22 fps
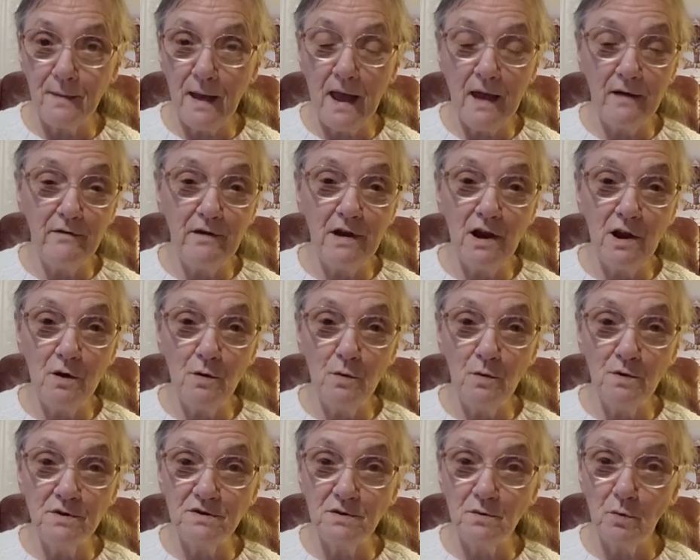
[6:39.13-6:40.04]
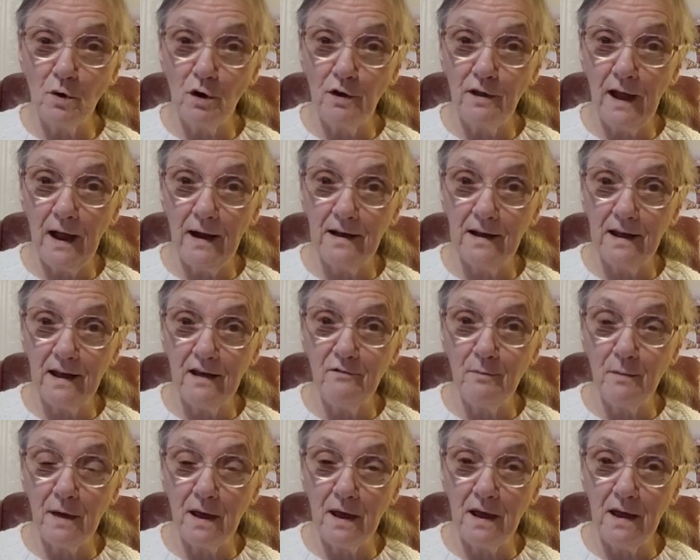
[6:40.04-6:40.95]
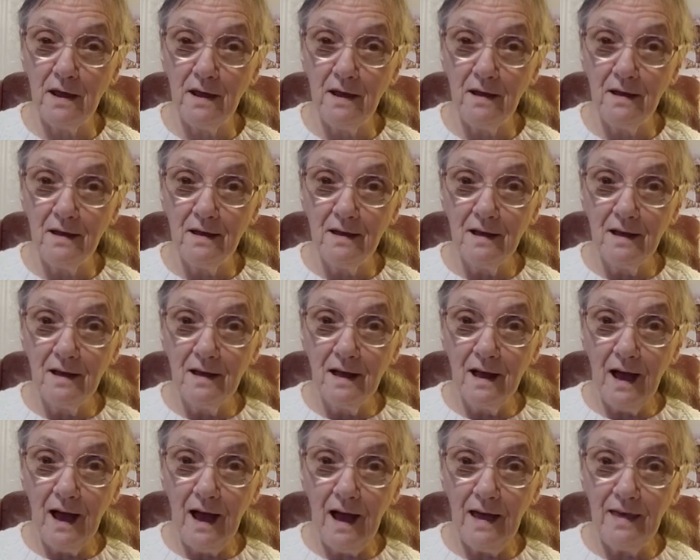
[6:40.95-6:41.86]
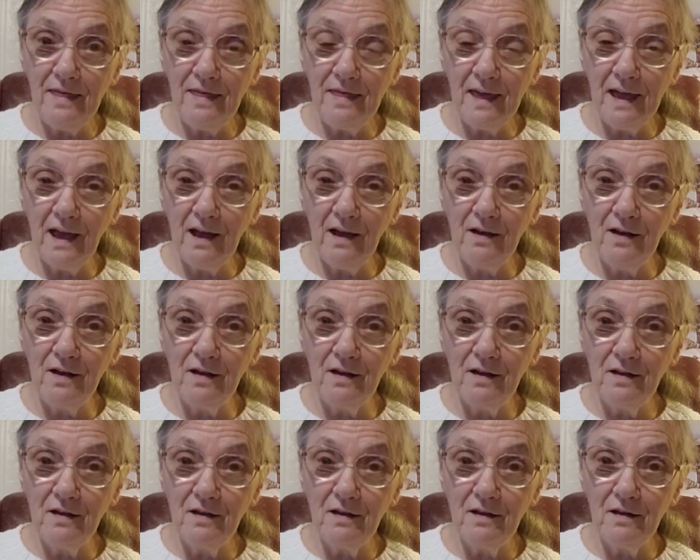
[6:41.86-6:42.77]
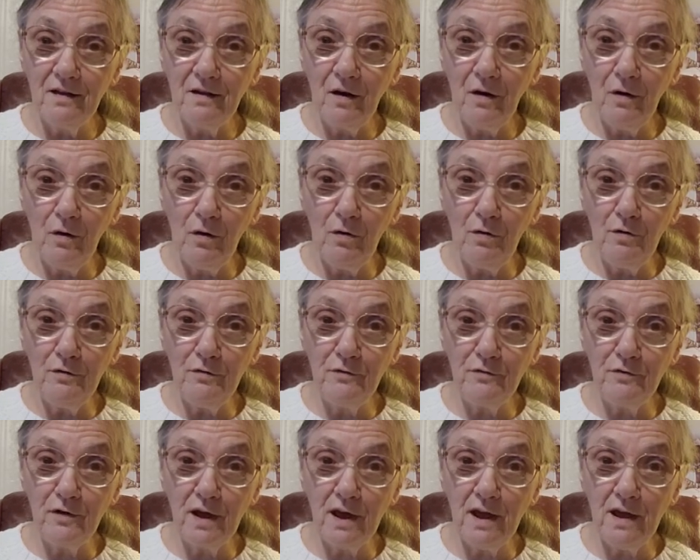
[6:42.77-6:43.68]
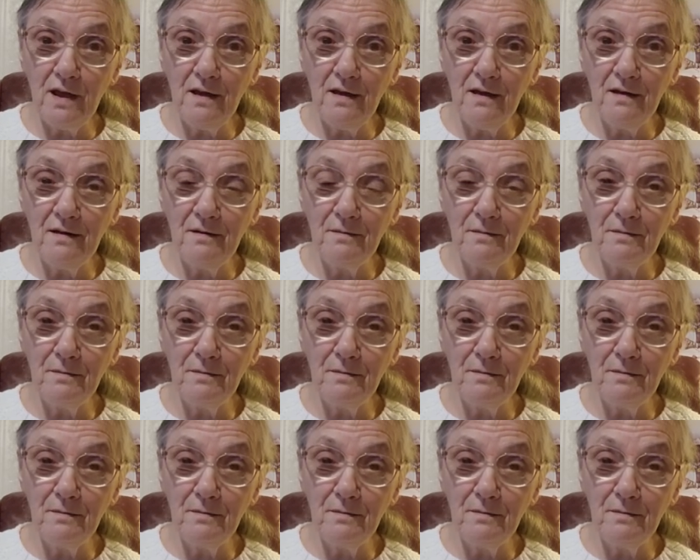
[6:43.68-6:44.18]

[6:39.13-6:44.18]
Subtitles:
Mary Lou was the one that gave me, I think, all three